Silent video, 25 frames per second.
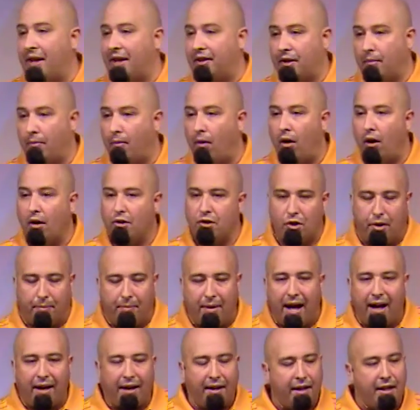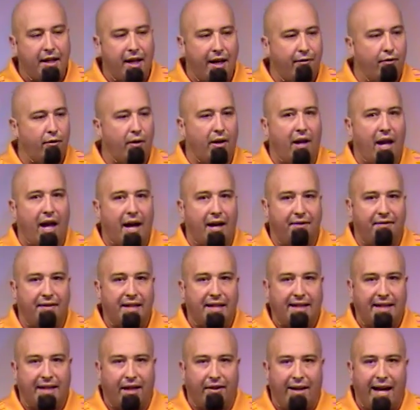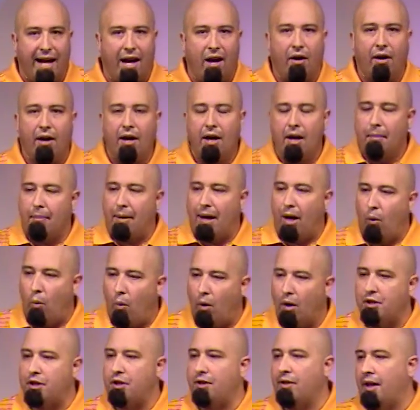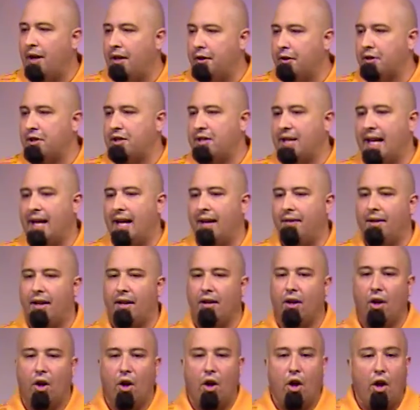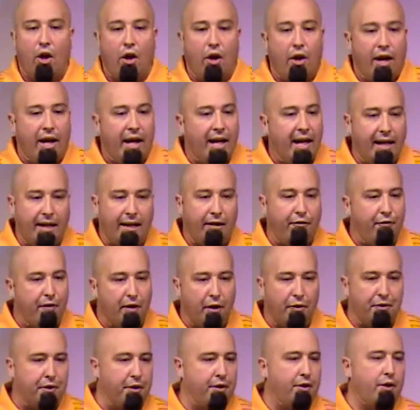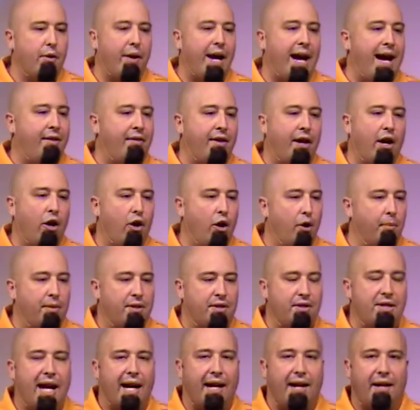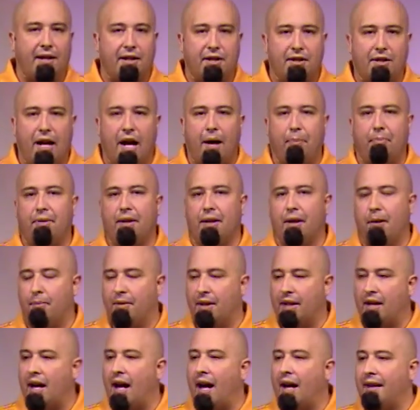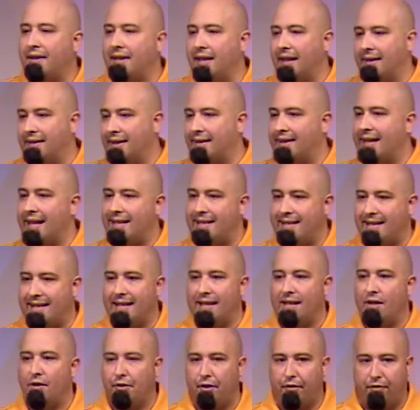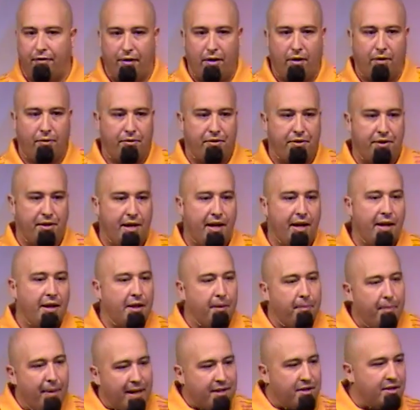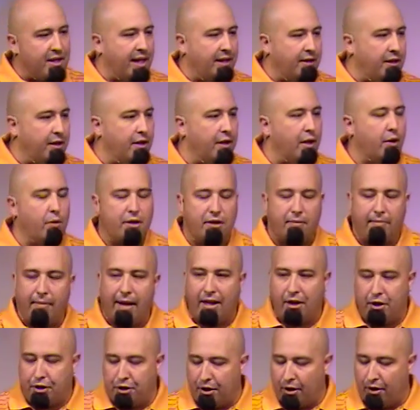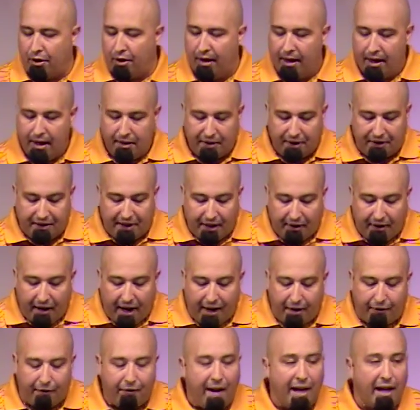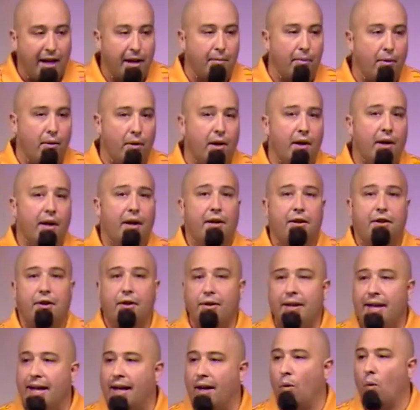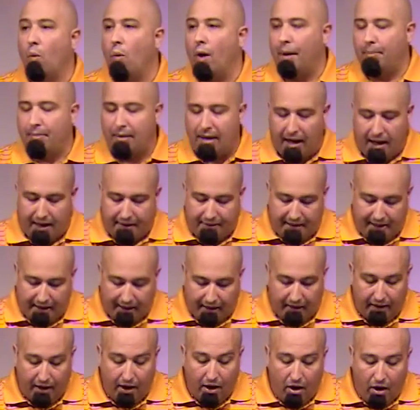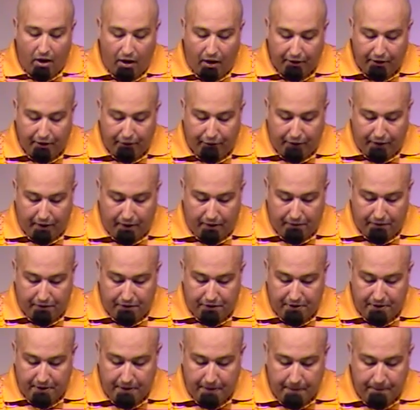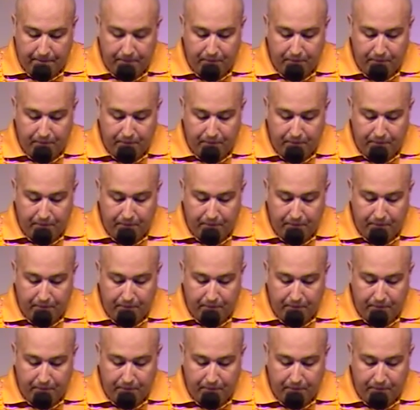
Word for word: that tomorrow, so I'm not going to cover a lot of detail now, but I want you to understand that any filter you have at home is not going to stop them the content that they see on their phones. The best thing to do is make sure that they're not available to get web content on their phones.